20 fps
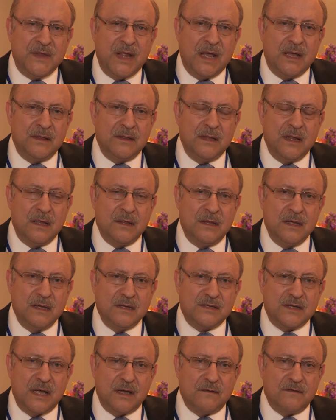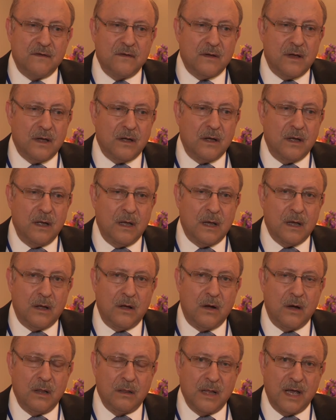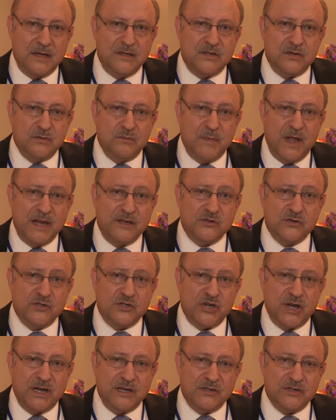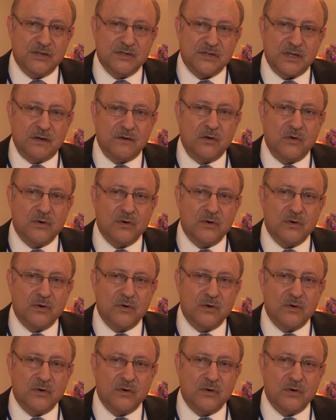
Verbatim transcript: And these have led to major changes and,